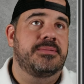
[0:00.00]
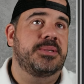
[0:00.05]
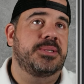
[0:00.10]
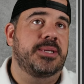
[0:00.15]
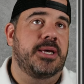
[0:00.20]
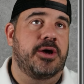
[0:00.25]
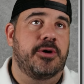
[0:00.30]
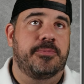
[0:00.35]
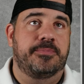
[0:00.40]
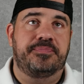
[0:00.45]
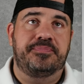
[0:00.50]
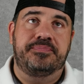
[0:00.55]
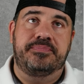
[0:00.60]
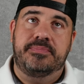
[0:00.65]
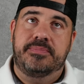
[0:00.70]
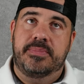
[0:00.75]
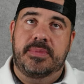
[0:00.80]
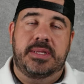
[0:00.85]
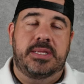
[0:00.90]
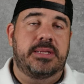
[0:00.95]
So
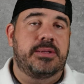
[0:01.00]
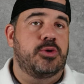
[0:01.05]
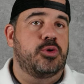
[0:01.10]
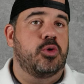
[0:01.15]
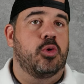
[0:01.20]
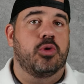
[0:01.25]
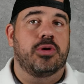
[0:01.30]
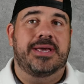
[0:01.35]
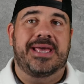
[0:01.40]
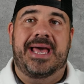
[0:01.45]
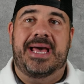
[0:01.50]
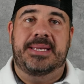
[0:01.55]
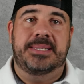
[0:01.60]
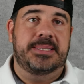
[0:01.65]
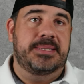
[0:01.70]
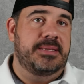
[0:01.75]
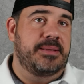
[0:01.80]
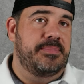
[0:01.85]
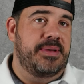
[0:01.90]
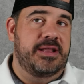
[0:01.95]
New York
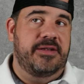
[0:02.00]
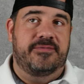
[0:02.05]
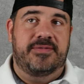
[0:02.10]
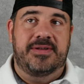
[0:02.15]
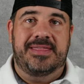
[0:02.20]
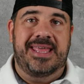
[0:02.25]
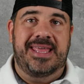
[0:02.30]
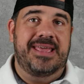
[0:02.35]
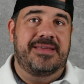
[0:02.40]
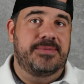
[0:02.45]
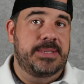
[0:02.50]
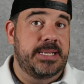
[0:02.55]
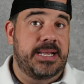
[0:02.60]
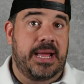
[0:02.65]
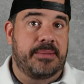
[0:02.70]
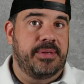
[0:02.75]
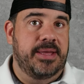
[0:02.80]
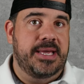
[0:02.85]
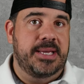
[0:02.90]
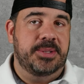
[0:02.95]
has the benefit. They did
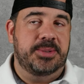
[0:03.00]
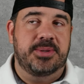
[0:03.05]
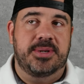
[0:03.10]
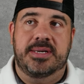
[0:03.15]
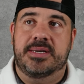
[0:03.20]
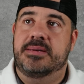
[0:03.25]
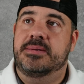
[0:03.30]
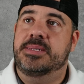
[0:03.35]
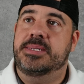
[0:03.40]
not play yesterday.